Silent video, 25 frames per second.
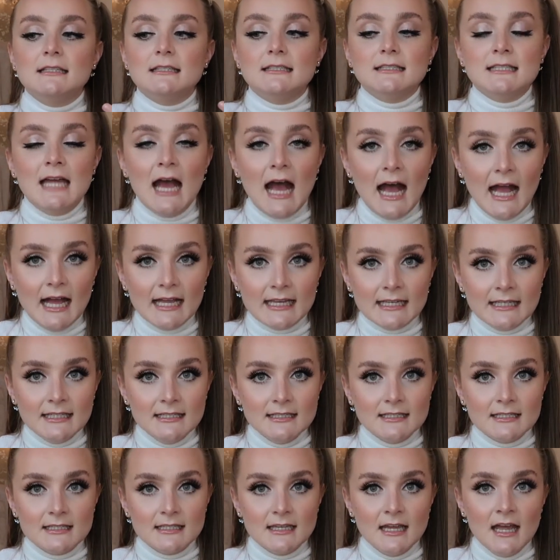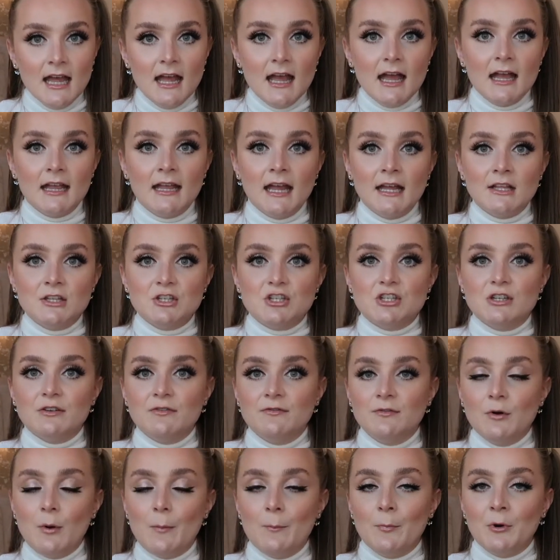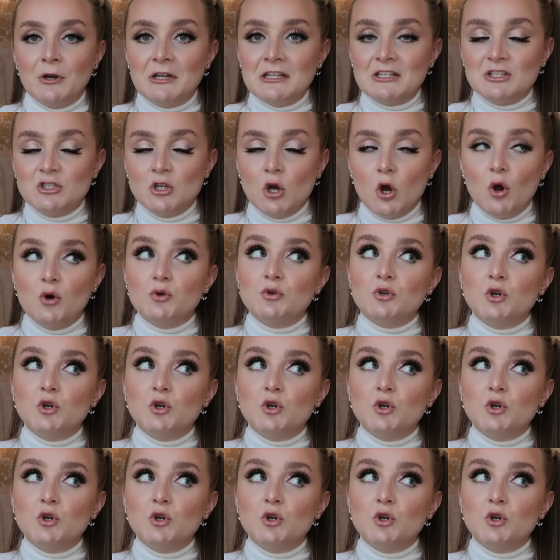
tight against your foot, but it's not